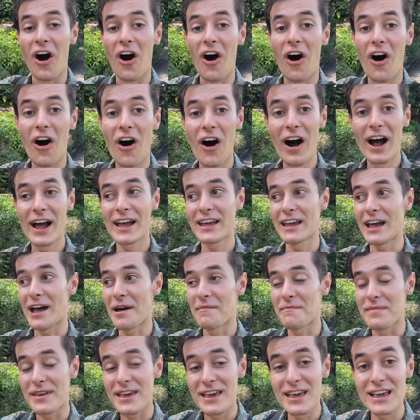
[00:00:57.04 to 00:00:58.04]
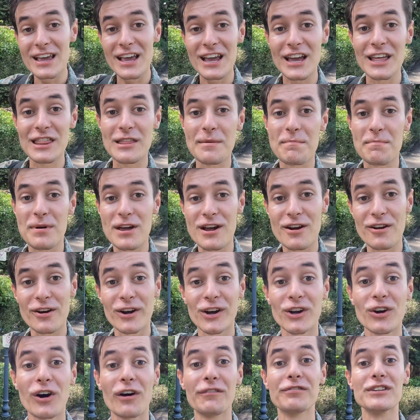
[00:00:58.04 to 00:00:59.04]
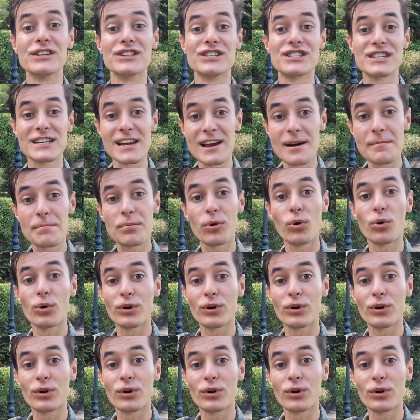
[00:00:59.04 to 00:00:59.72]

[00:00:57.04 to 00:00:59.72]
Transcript: I am here in the period of the Singapore